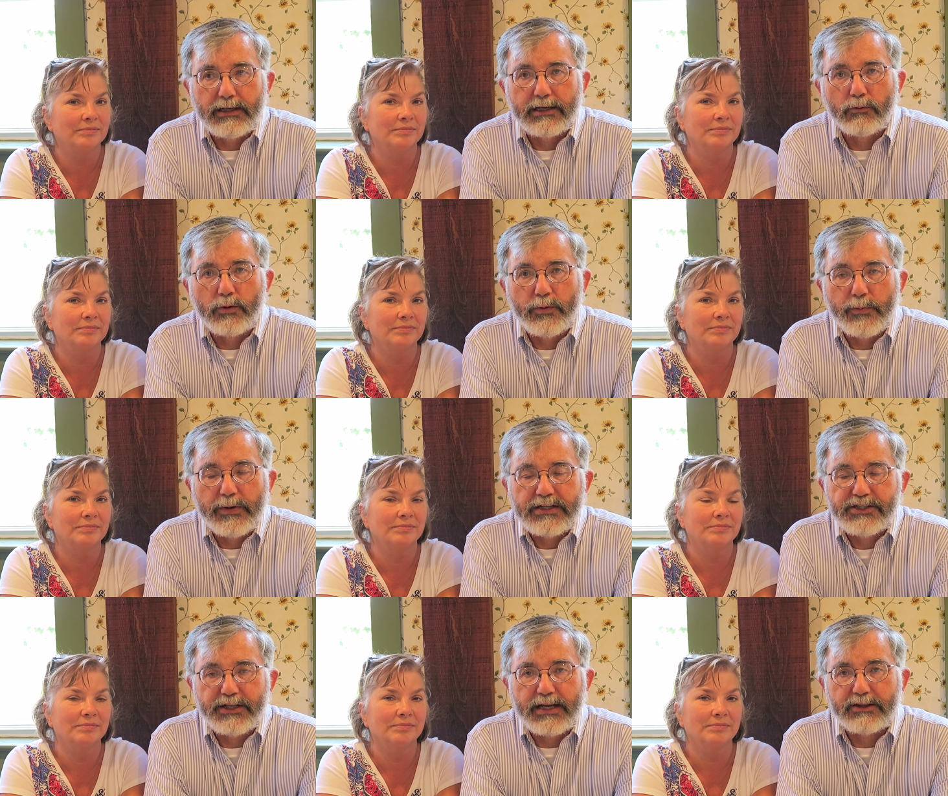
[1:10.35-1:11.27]
Speaker 1: Later when we
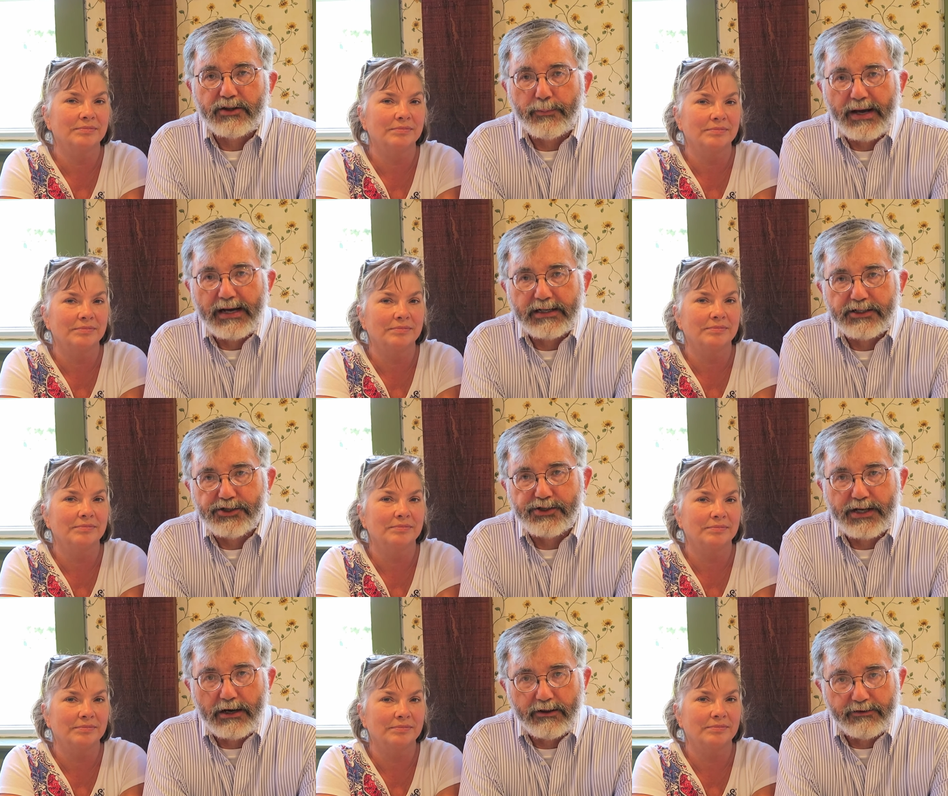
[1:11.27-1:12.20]
went to get the
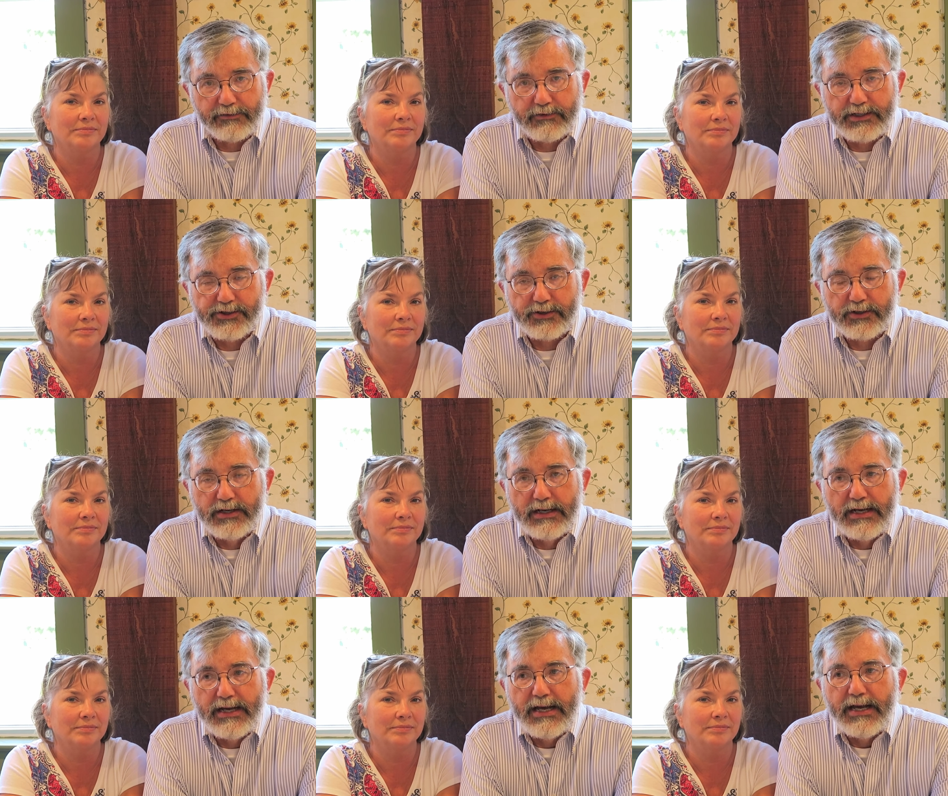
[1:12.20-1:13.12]
packages out of the freezer,
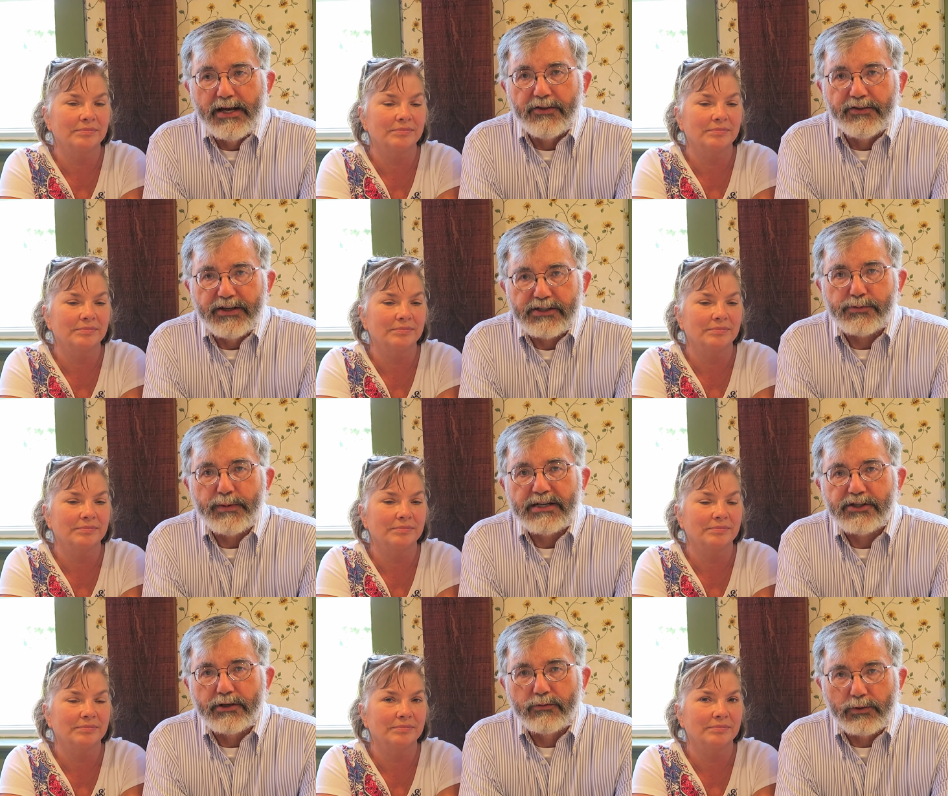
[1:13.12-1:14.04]
this
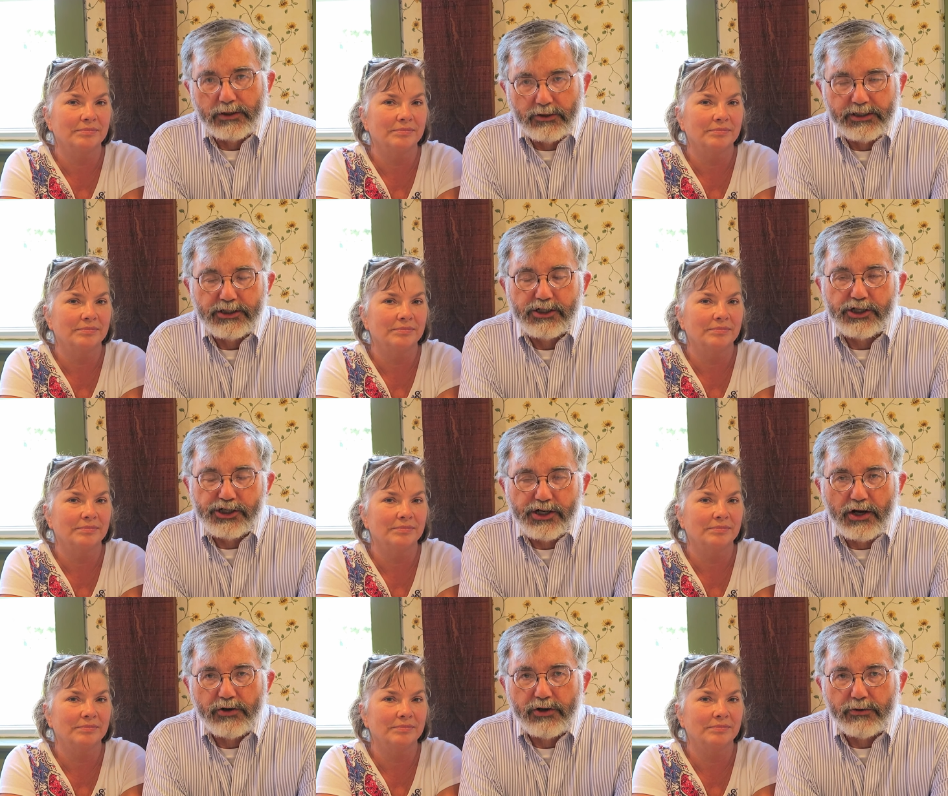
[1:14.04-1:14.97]
method we're going to
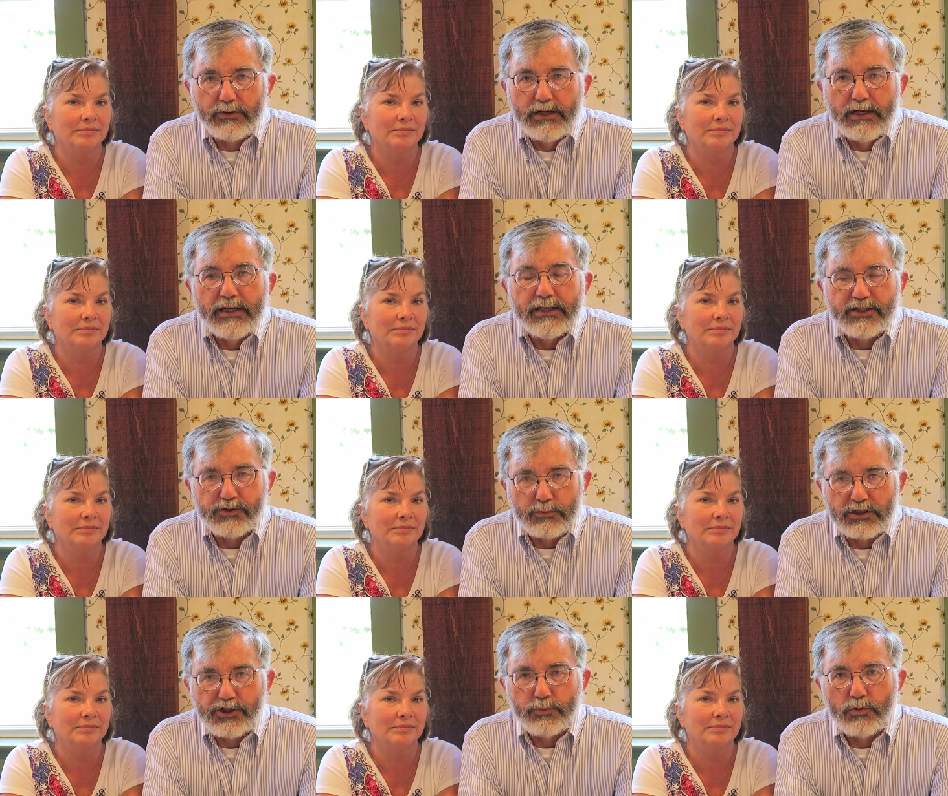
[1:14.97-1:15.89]
show you is
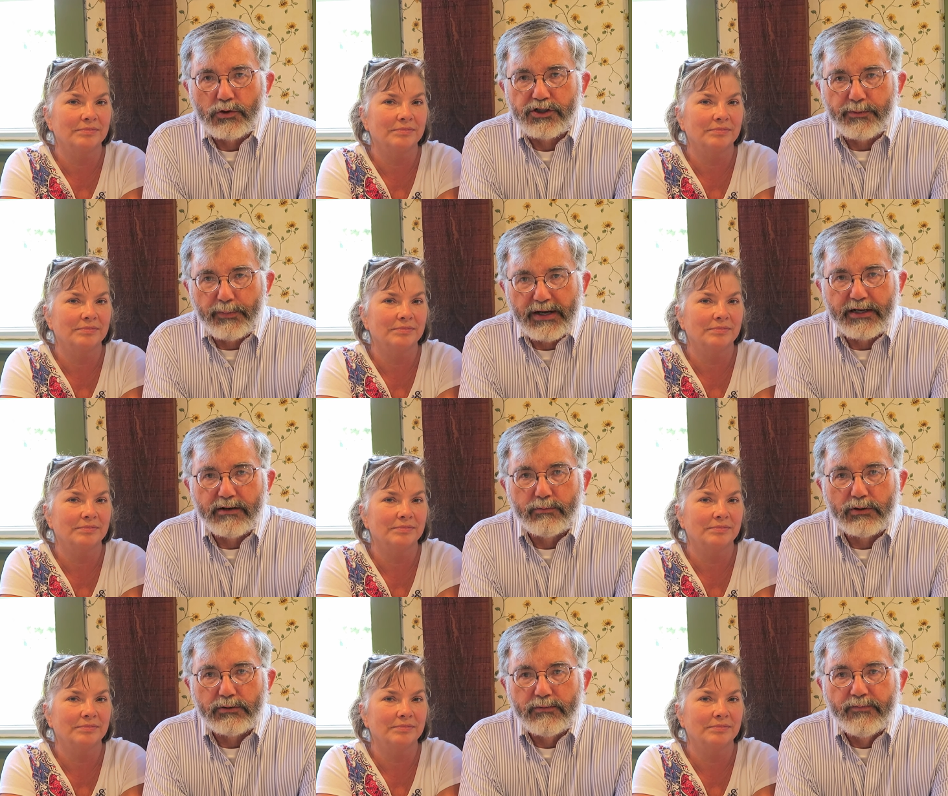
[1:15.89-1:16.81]
much more
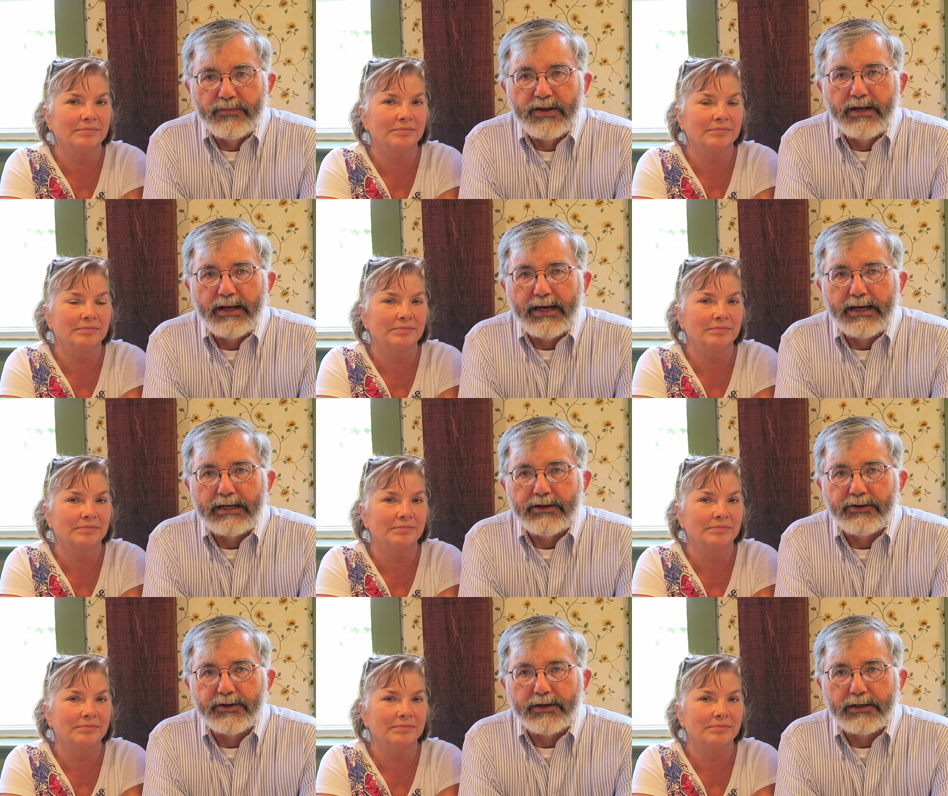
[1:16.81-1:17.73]
dependable
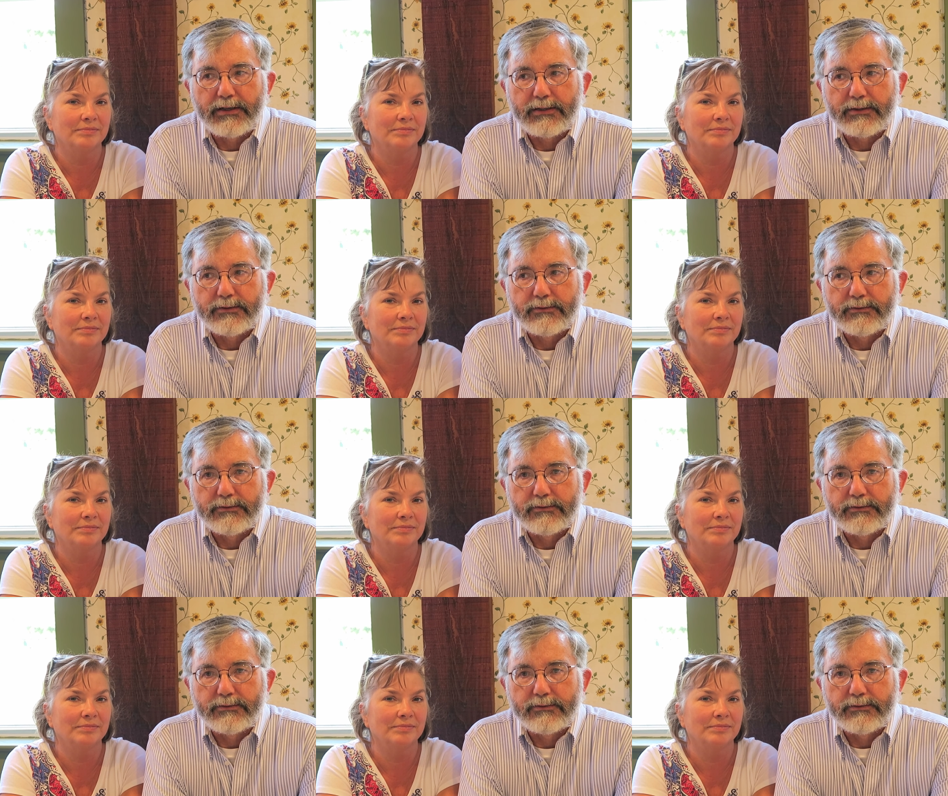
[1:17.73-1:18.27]
and uh,